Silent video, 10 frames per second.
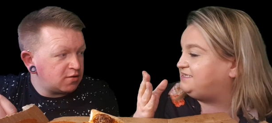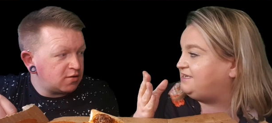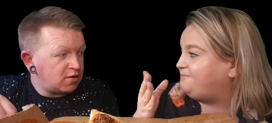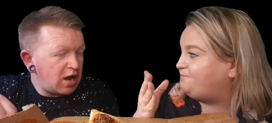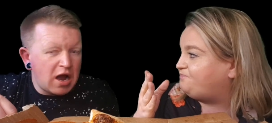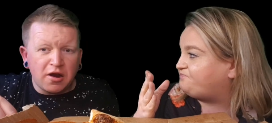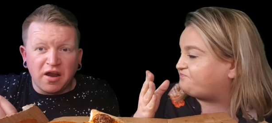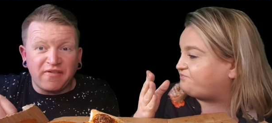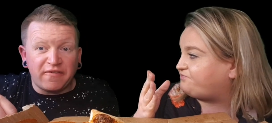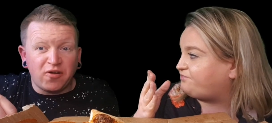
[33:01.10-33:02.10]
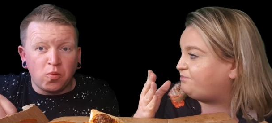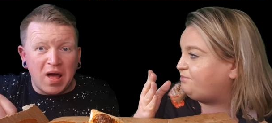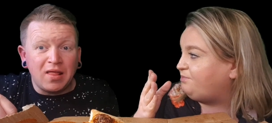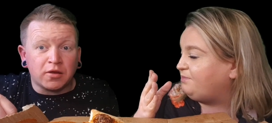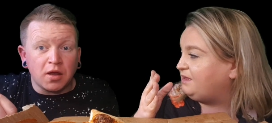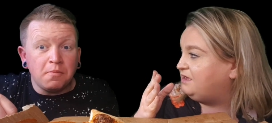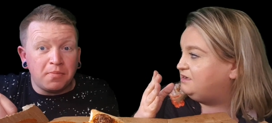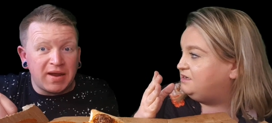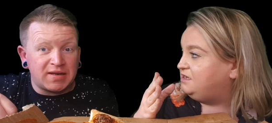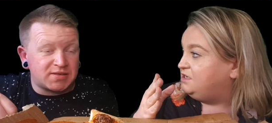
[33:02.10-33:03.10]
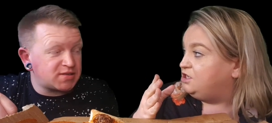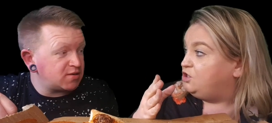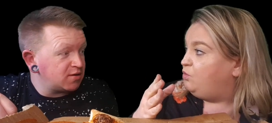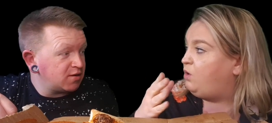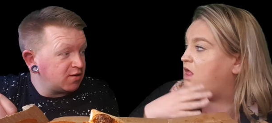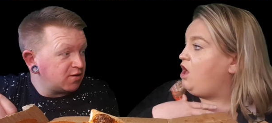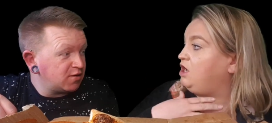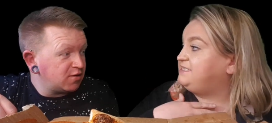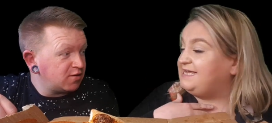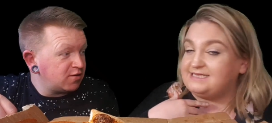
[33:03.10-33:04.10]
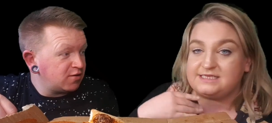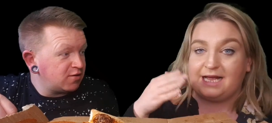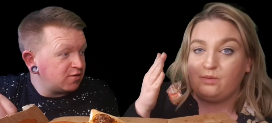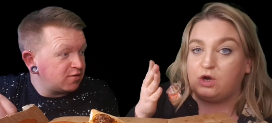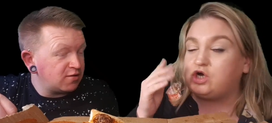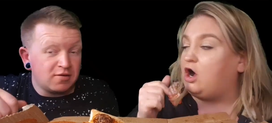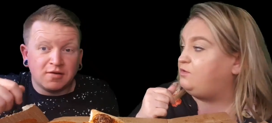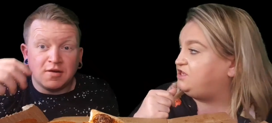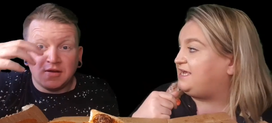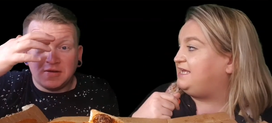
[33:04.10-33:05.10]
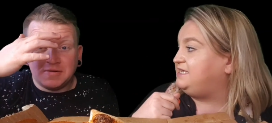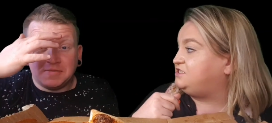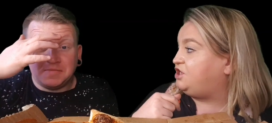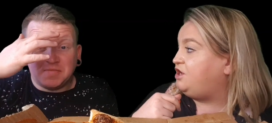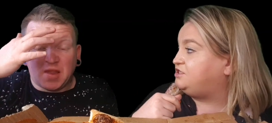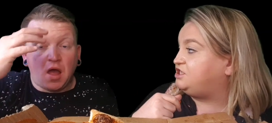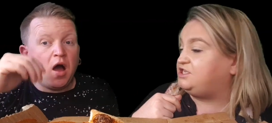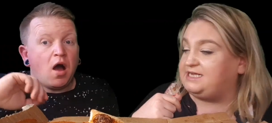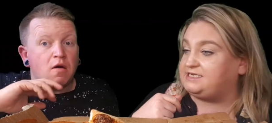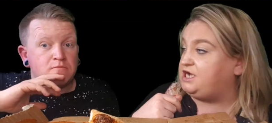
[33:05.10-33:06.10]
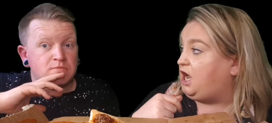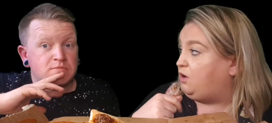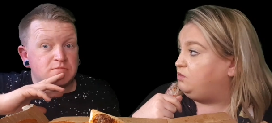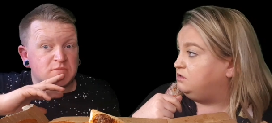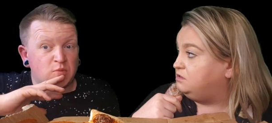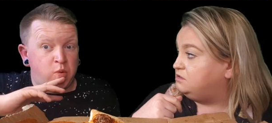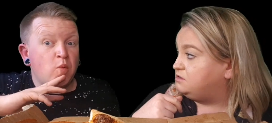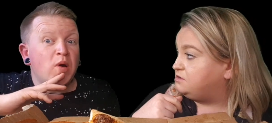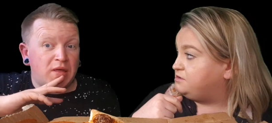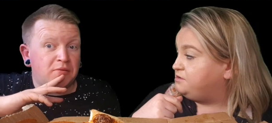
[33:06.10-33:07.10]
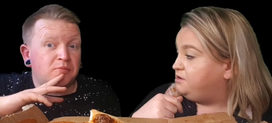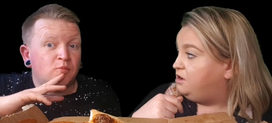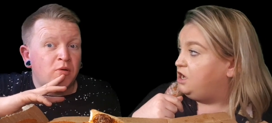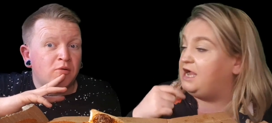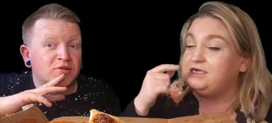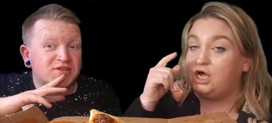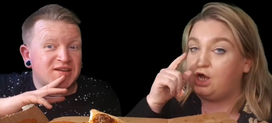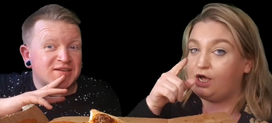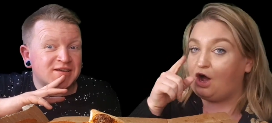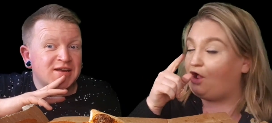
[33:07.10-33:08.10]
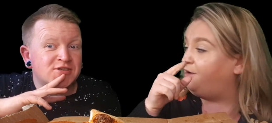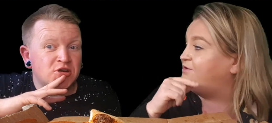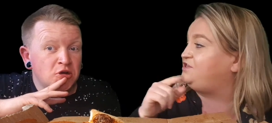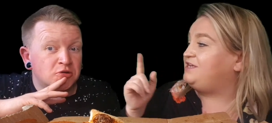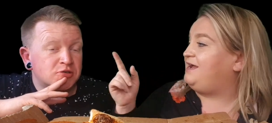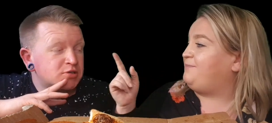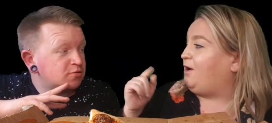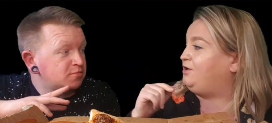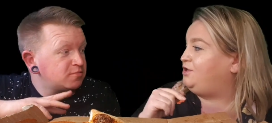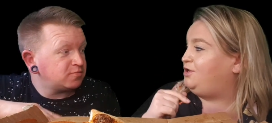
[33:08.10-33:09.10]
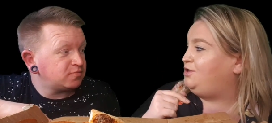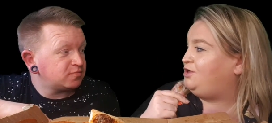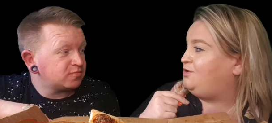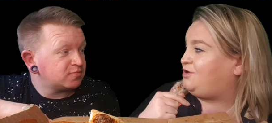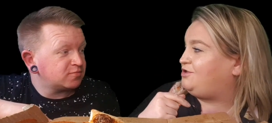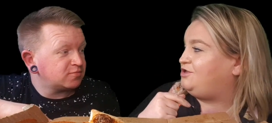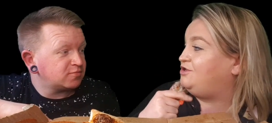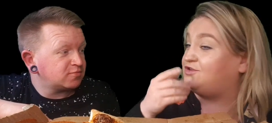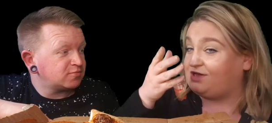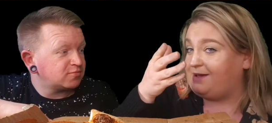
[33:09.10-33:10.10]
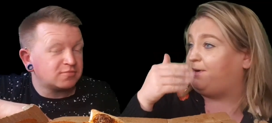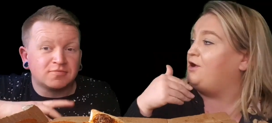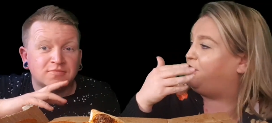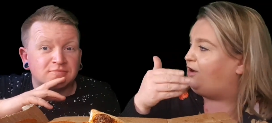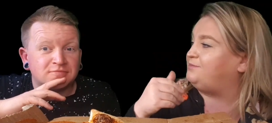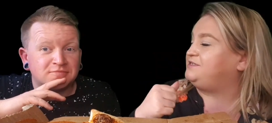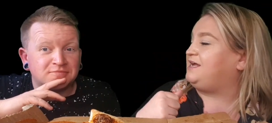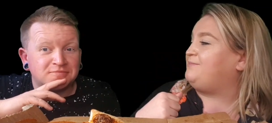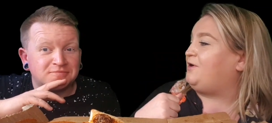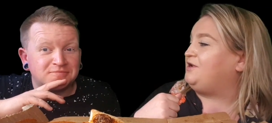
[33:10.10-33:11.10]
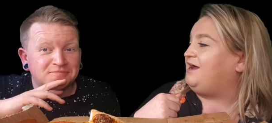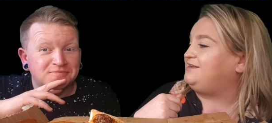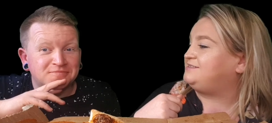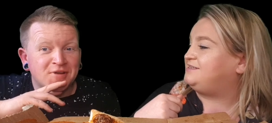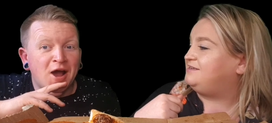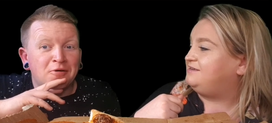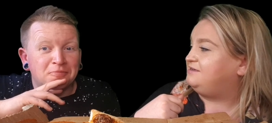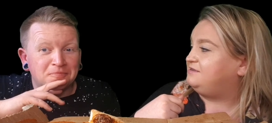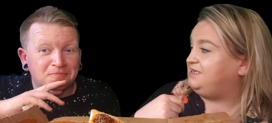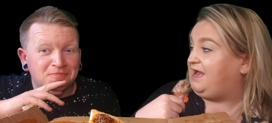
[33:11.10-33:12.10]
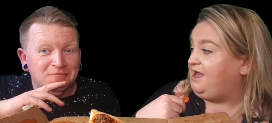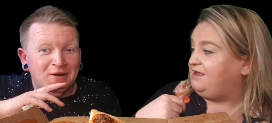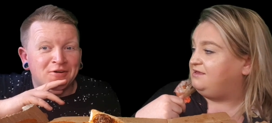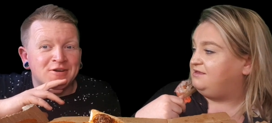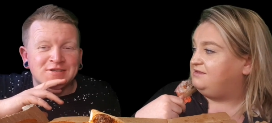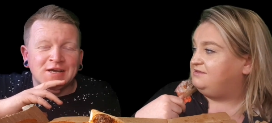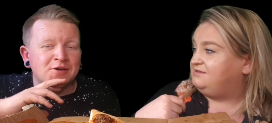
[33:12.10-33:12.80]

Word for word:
Speaker 1: head in. I don't even have a welcome beat. Well, I did say, why can't we take it in turns? And you said no.
Speaker 2: We will.
Speaker 1: We will start. I'm going to say bye. You say bye, and I'm going to say bye last.
Speaker 2: No.
Speaker 1: Yeah. I'm not going to